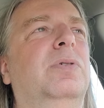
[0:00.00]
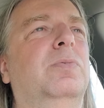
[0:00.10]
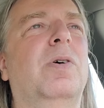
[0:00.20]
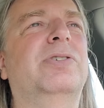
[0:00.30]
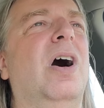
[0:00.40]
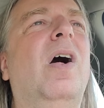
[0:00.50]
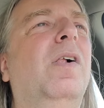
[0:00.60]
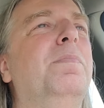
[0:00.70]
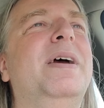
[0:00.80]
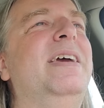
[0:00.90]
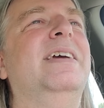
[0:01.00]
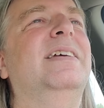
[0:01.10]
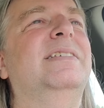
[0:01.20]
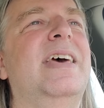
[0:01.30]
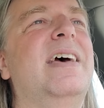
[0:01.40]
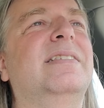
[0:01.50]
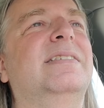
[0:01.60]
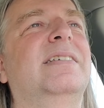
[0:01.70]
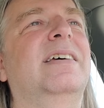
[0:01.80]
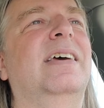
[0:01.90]
it was all making
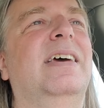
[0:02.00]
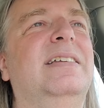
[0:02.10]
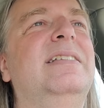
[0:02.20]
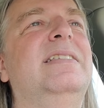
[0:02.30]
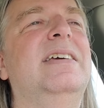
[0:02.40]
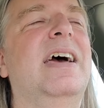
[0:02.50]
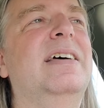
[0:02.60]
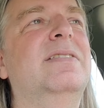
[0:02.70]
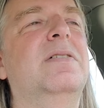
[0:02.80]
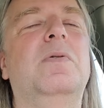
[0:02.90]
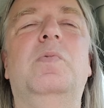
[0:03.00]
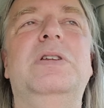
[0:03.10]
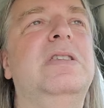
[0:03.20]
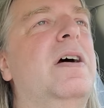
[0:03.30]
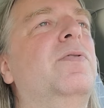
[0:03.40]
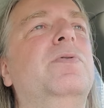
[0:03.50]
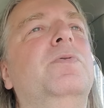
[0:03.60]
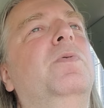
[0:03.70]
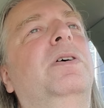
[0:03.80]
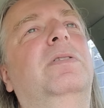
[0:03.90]
sense. And in the end, we never
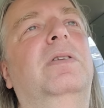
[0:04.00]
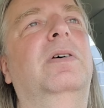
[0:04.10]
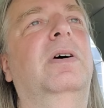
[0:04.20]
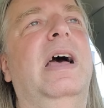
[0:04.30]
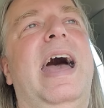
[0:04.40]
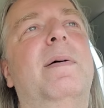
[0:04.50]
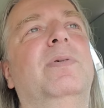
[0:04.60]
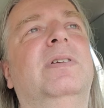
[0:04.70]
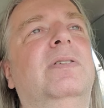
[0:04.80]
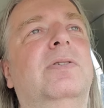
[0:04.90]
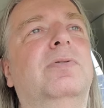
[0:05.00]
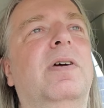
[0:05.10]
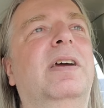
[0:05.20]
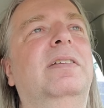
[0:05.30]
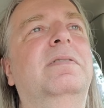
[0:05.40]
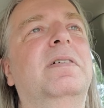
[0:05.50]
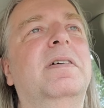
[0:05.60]
knew what happened in the train.